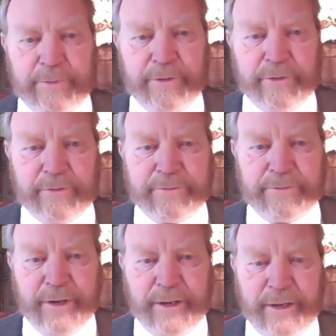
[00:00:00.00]

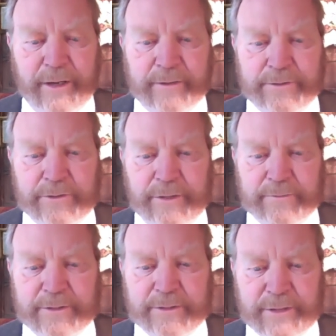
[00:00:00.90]
purify unto
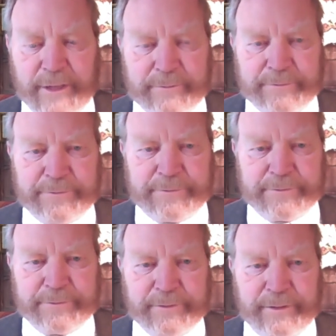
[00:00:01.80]

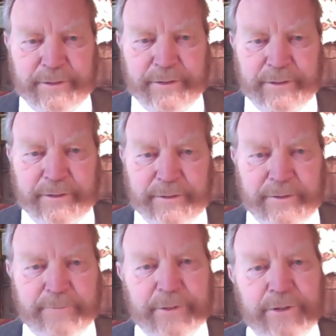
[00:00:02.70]
himself
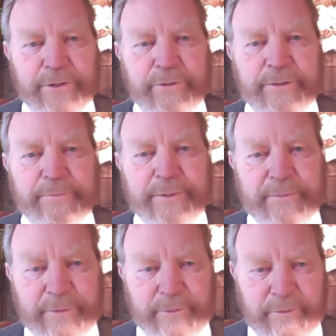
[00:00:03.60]
a peculiar
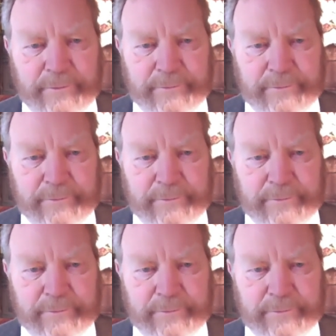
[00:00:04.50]
people.